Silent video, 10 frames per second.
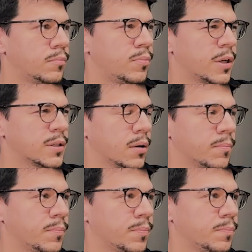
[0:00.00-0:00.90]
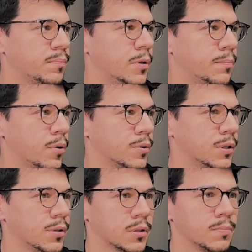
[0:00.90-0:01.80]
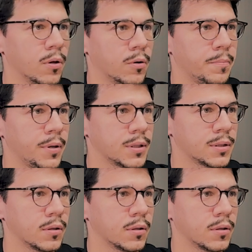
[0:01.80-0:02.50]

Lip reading: breaks up the process into smaller pieces,